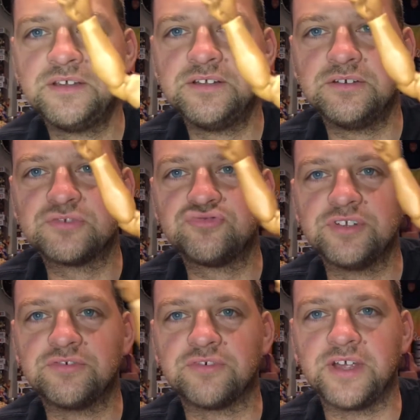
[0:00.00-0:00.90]
It looks
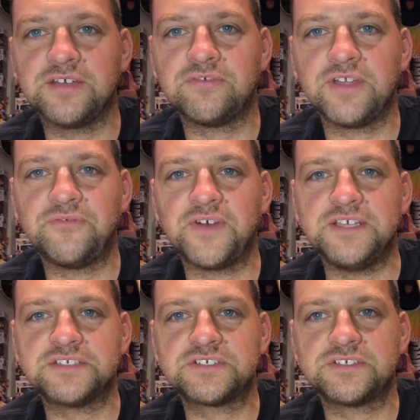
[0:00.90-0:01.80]
really great. Great
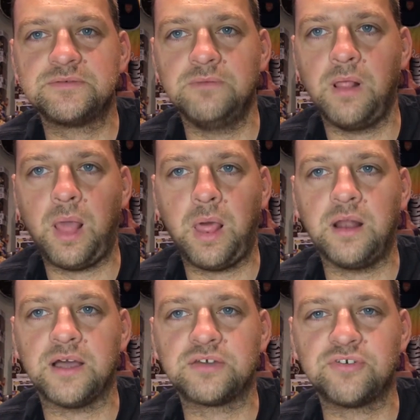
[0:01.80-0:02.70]
face,
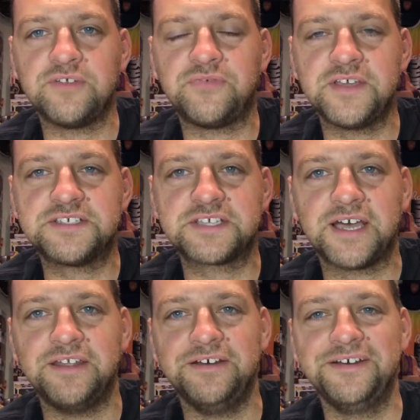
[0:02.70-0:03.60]
great face scan.